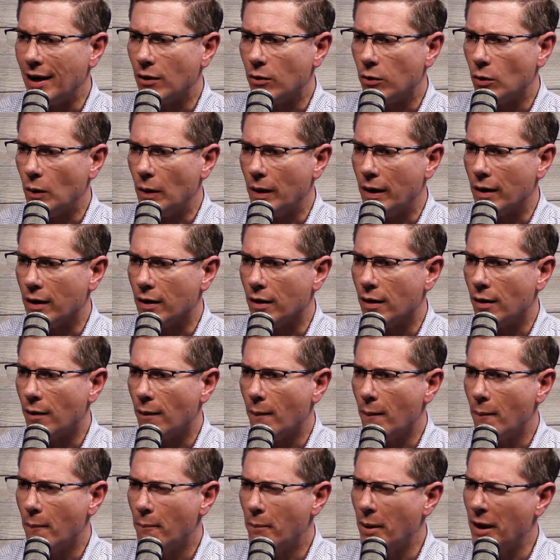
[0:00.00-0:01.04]
a lawyer.
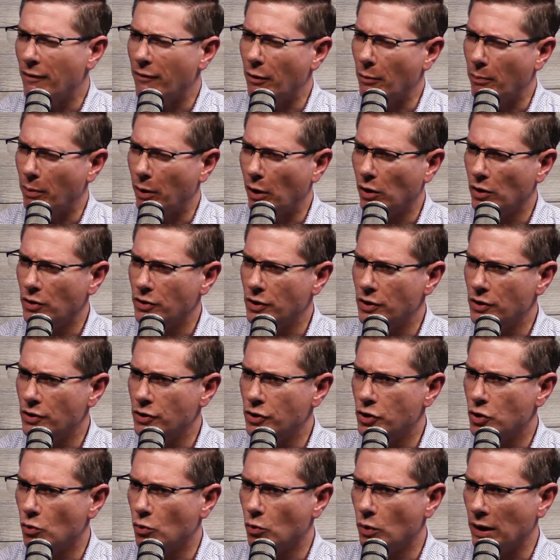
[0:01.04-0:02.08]
But if a
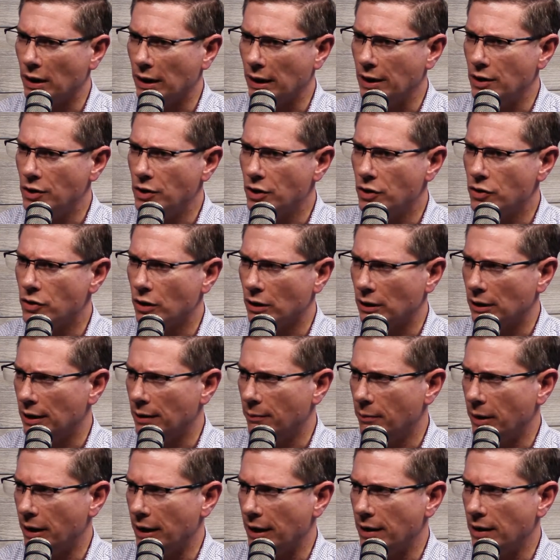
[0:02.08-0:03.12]
person's religious
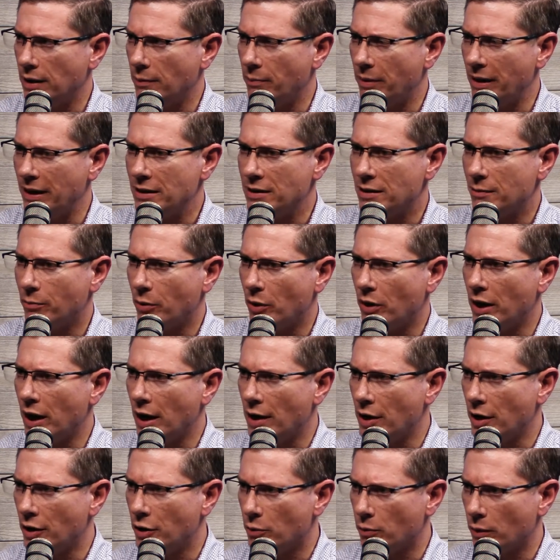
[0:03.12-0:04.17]
liberty depends upon
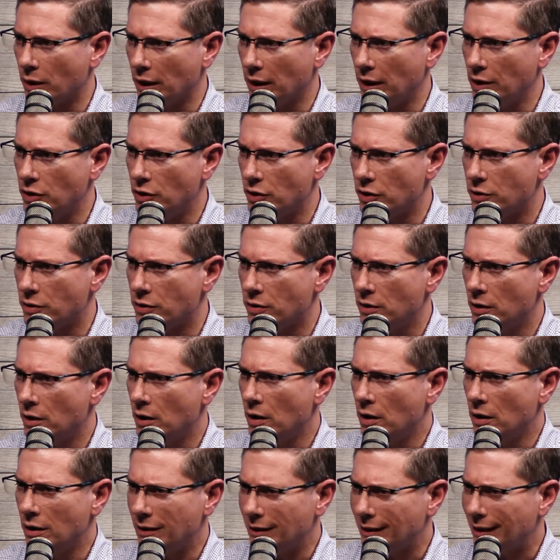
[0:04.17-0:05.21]
another religious
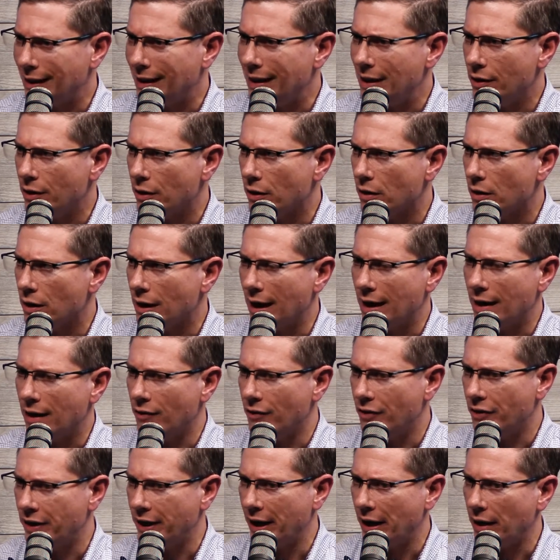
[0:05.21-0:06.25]
leader kind
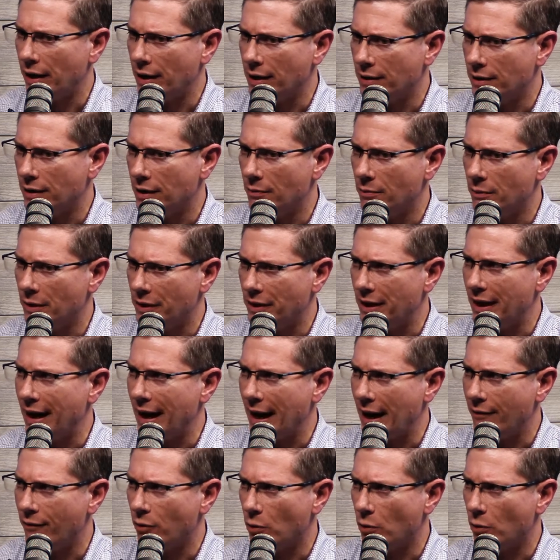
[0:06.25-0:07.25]
of telling them that they have